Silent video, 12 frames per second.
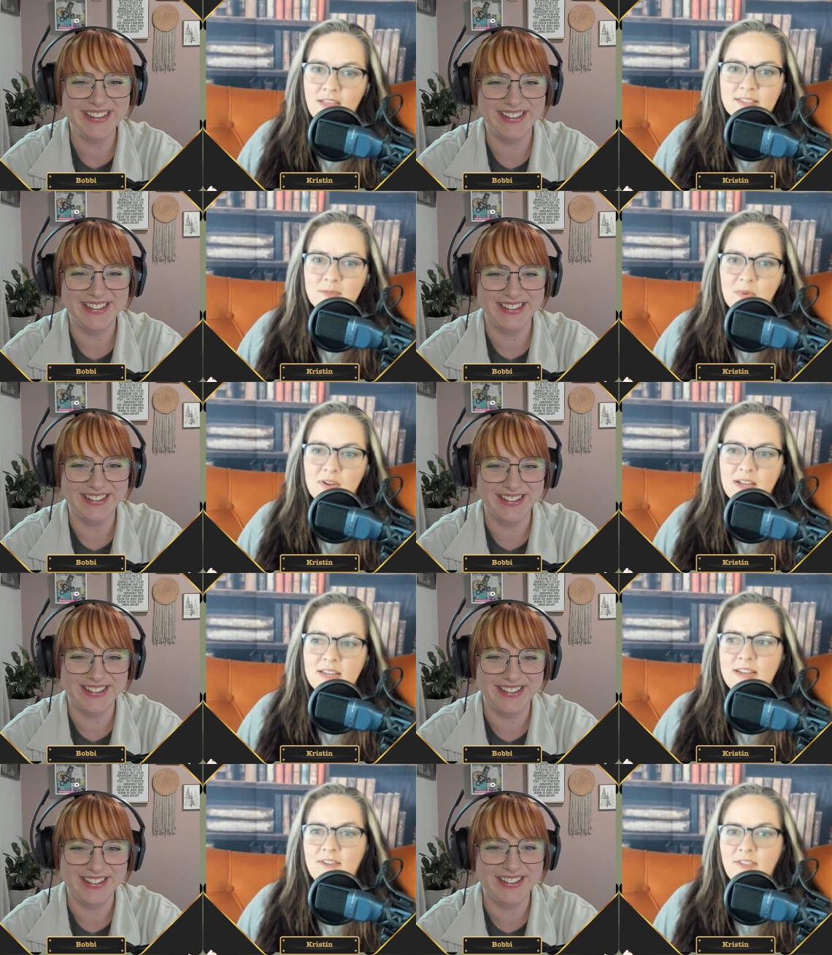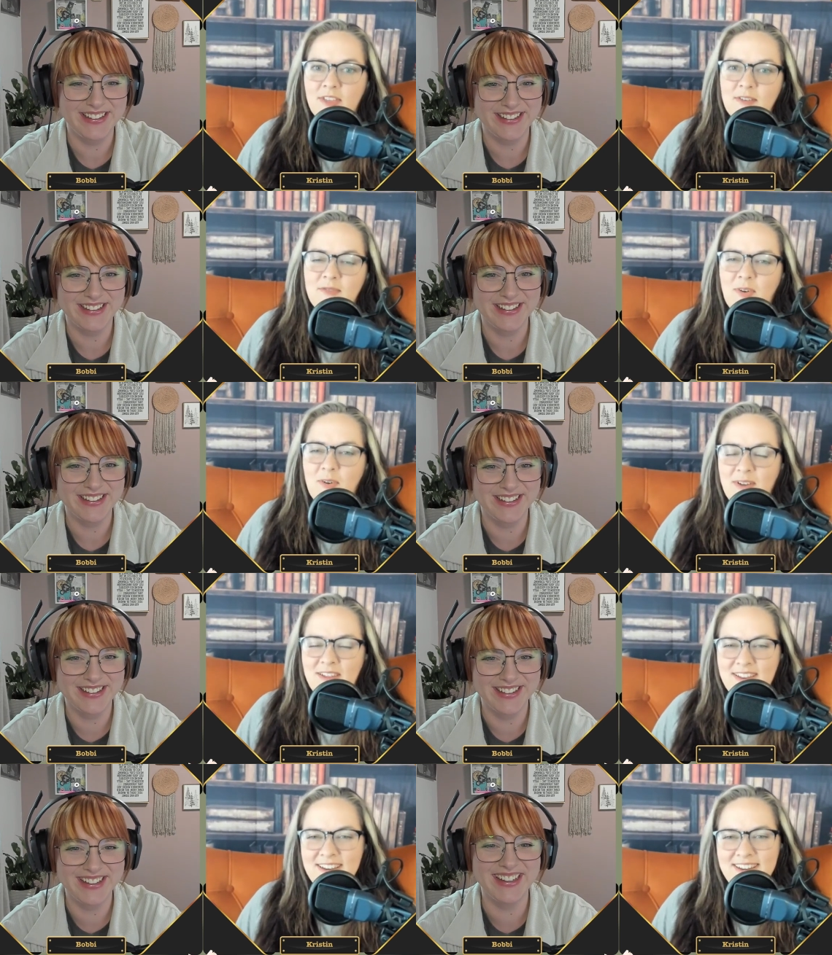Speaker 1: that's a book I definitely
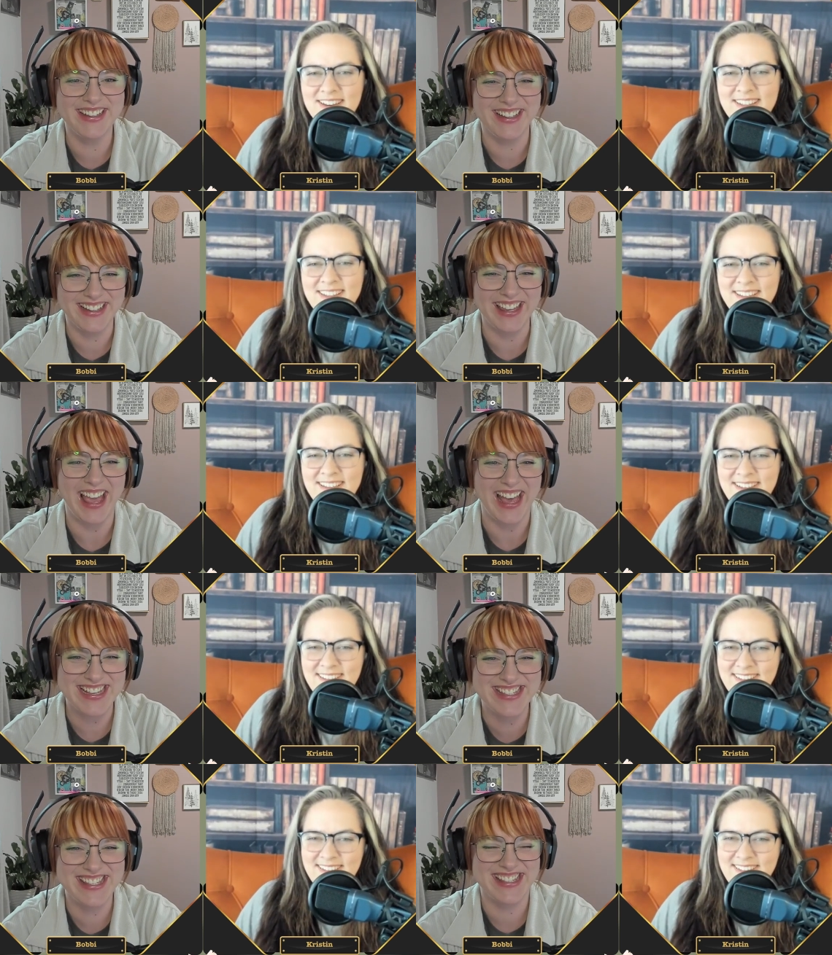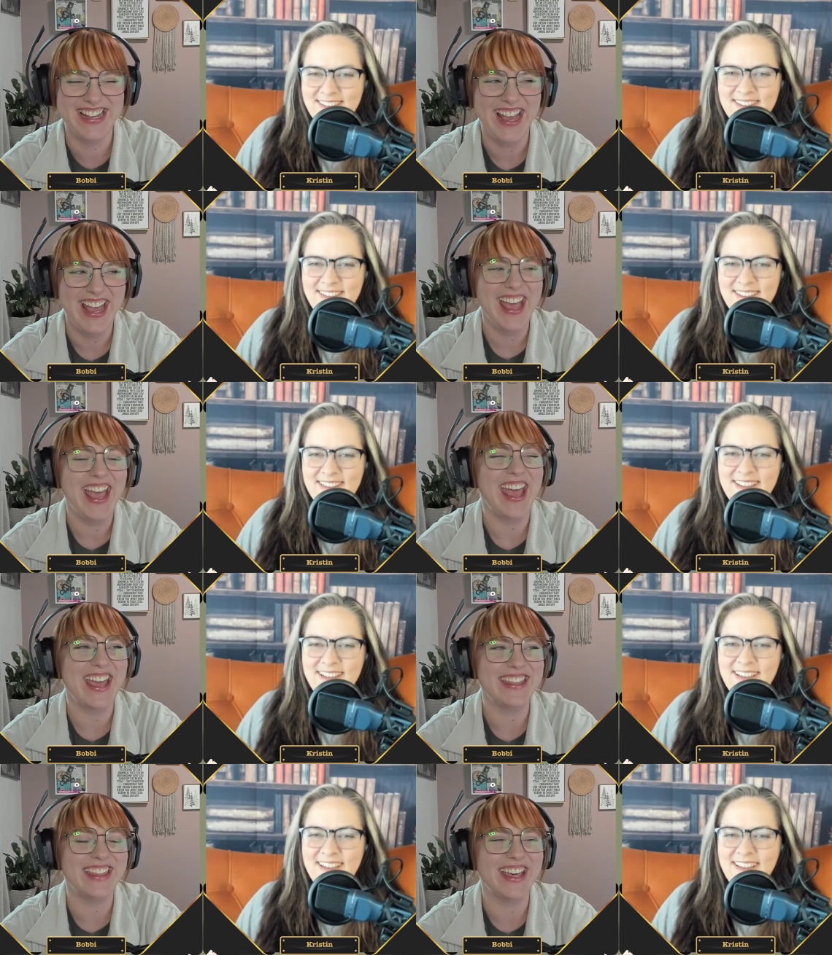avoid. Yes.
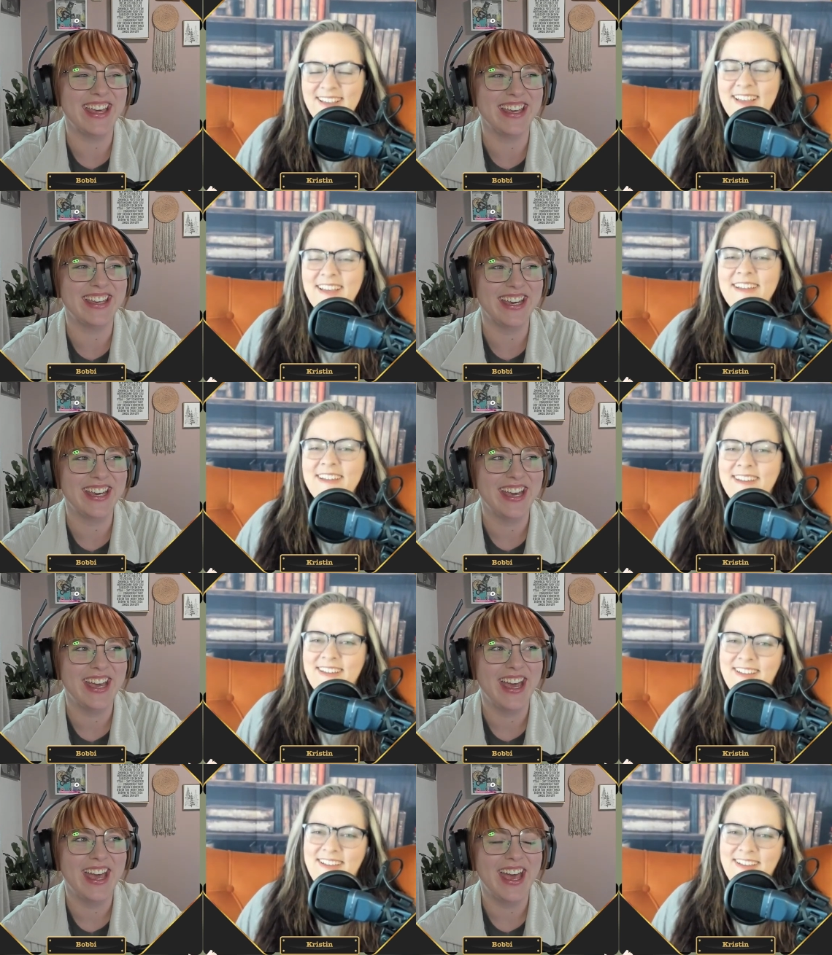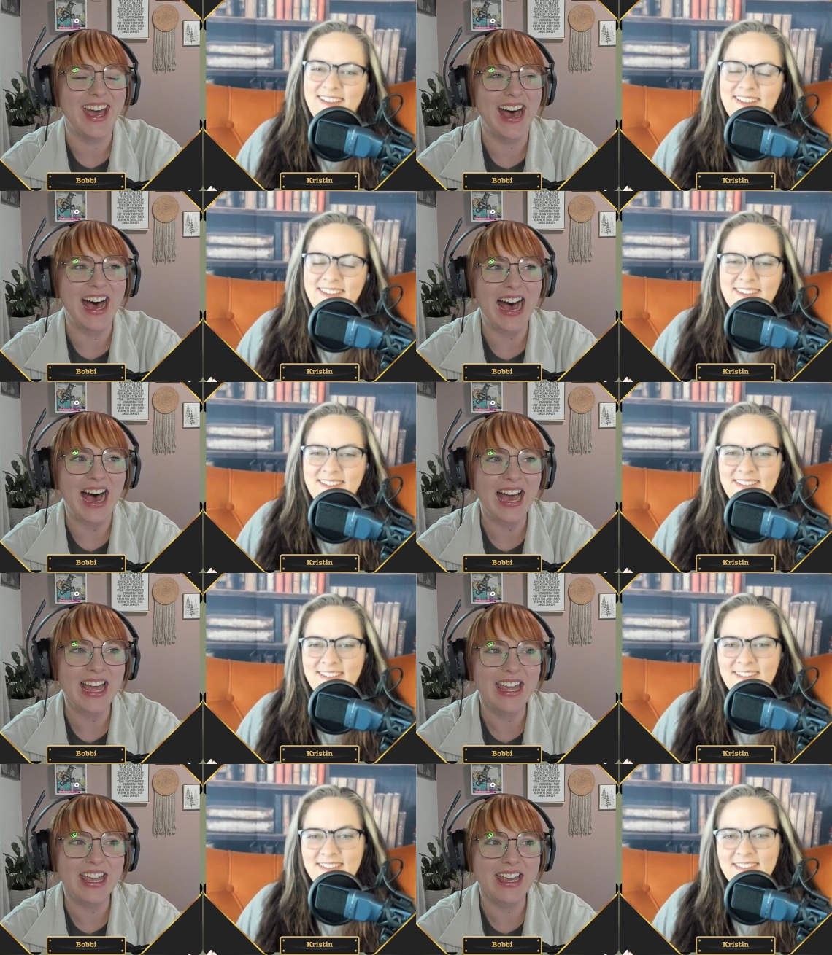
Speaker 2: And like,
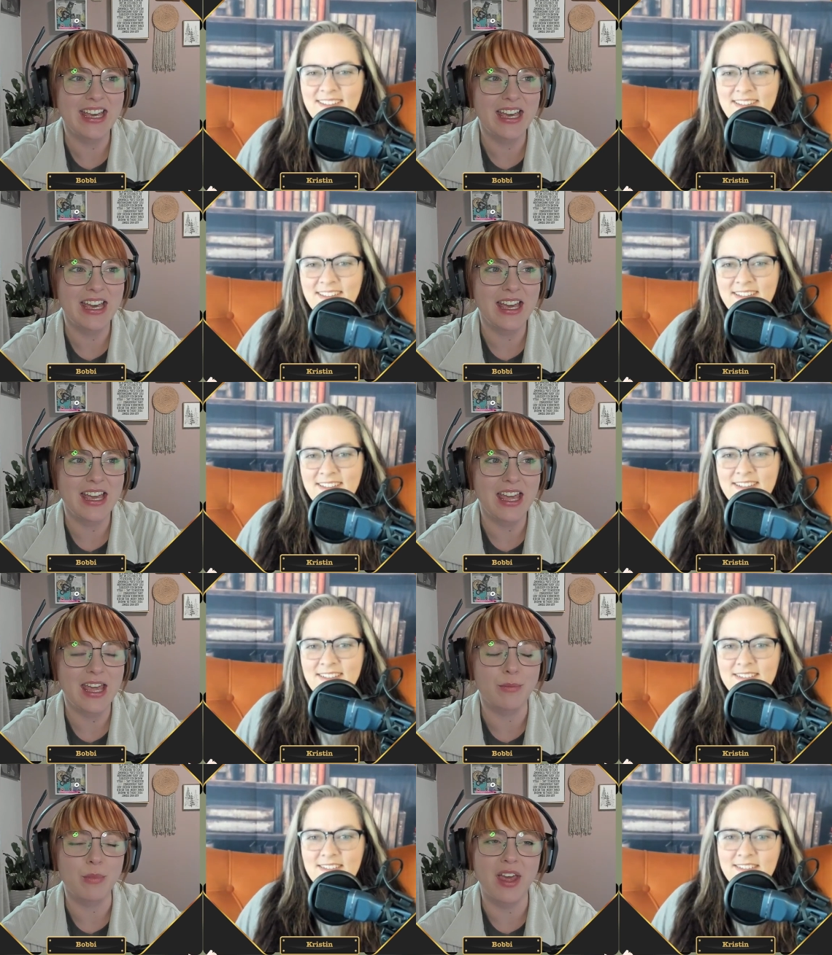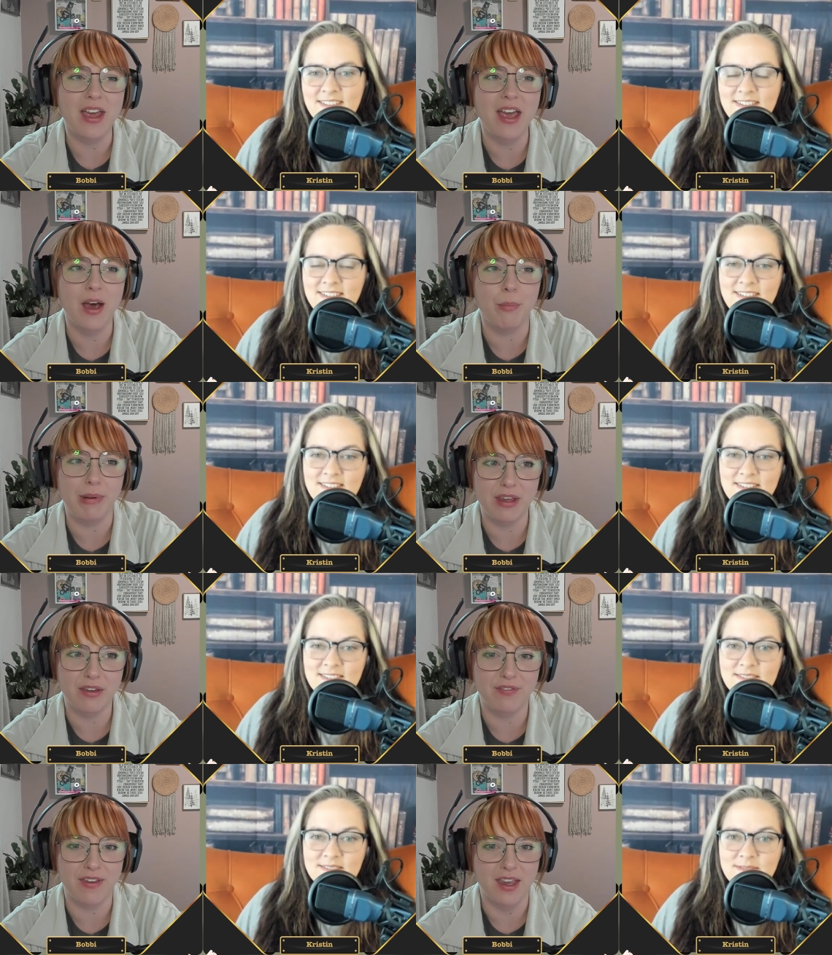I am a, a big
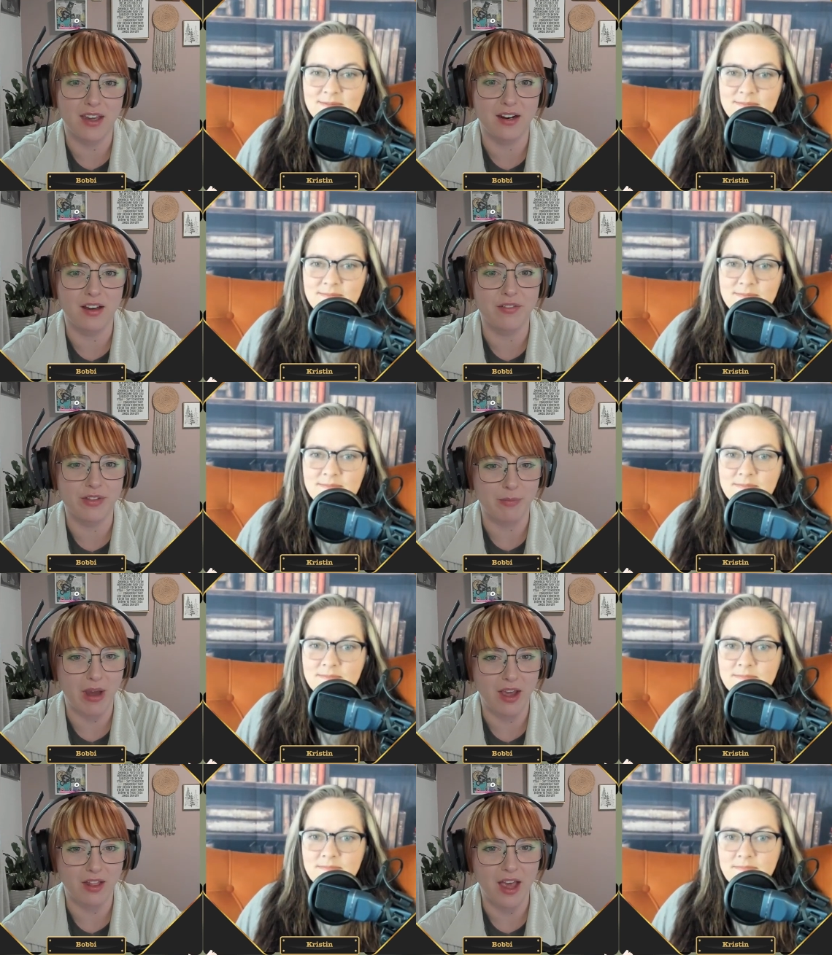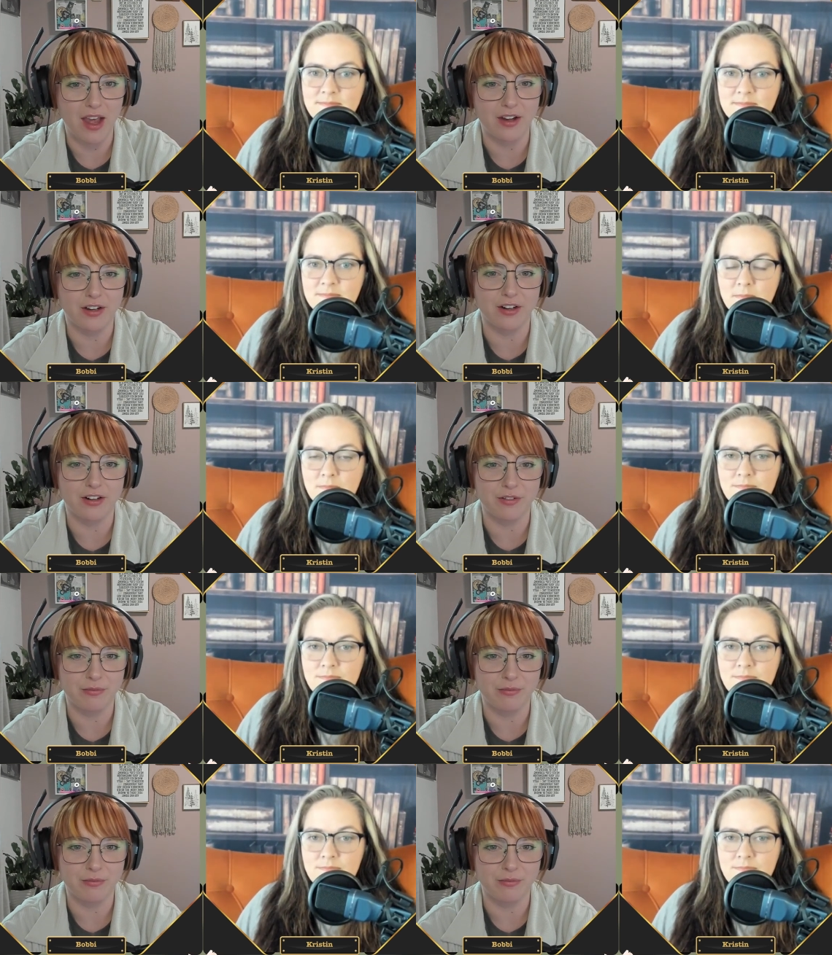fan of the Mile Higher